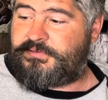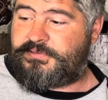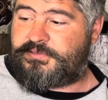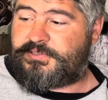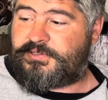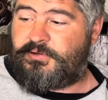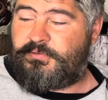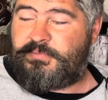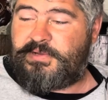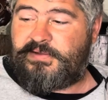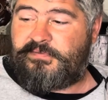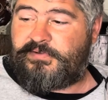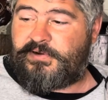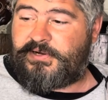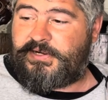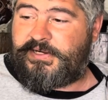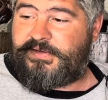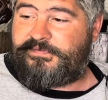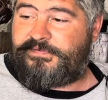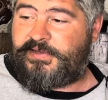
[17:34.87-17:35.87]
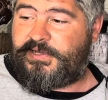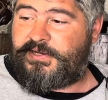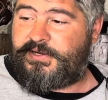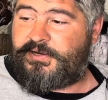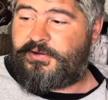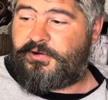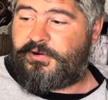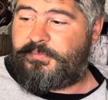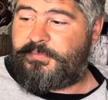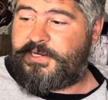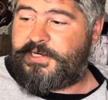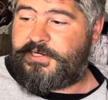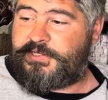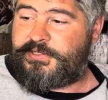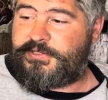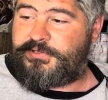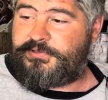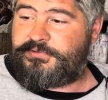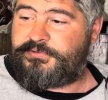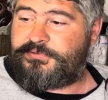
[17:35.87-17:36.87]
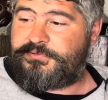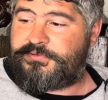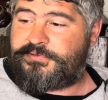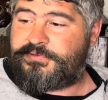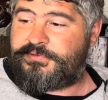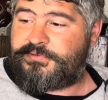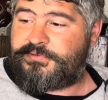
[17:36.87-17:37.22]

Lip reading: It's going to be a very fun army to use.